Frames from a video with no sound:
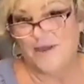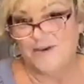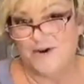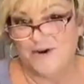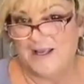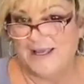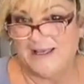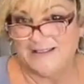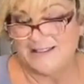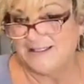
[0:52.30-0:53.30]
whether
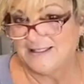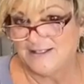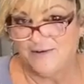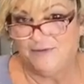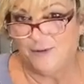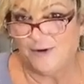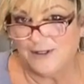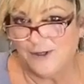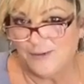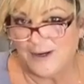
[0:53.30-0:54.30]
it's
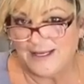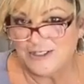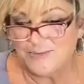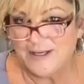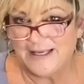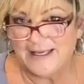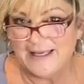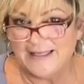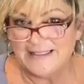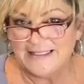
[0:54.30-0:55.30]
floral
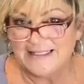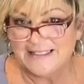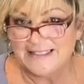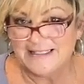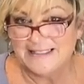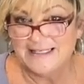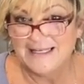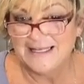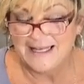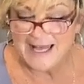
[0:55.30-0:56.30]
arrangements.
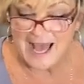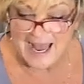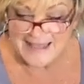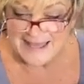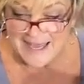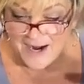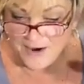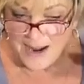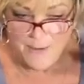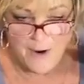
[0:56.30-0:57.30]
Hi
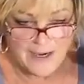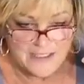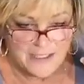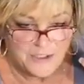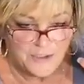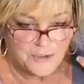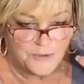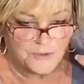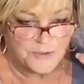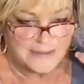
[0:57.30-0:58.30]
there, how are
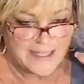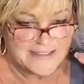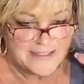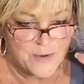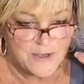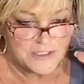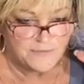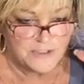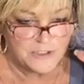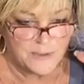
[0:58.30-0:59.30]
you? Thanks so much
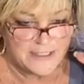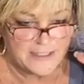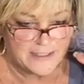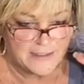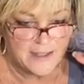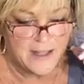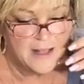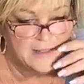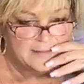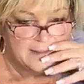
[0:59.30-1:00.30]
for joining.
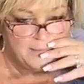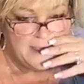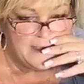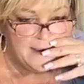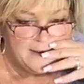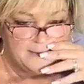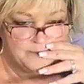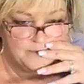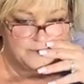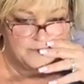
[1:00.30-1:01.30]
Let me
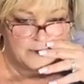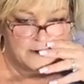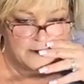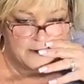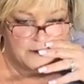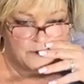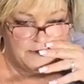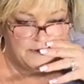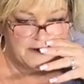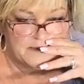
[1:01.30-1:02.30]

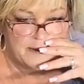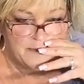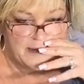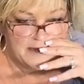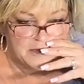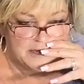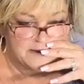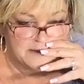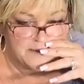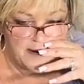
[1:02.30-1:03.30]
refresh my page
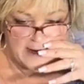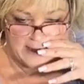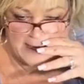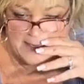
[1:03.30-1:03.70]
here so I